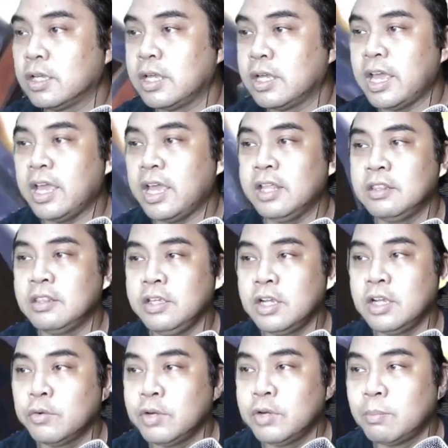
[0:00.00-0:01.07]
And the
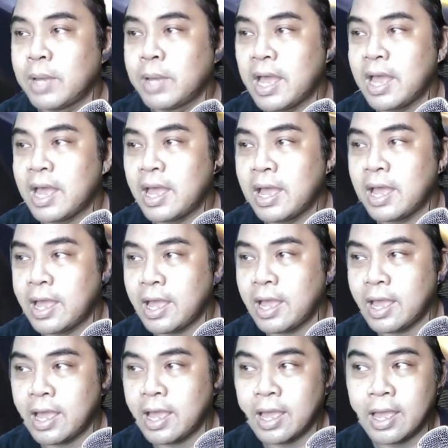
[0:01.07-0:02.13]
year with a
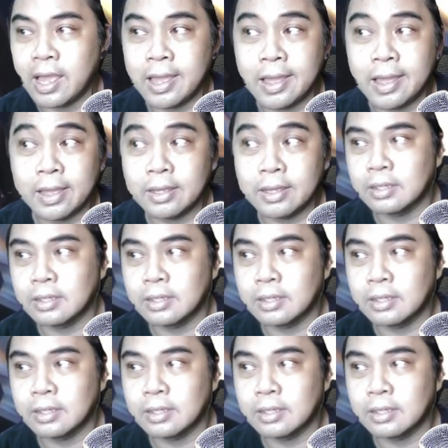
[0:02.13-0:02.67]
bang.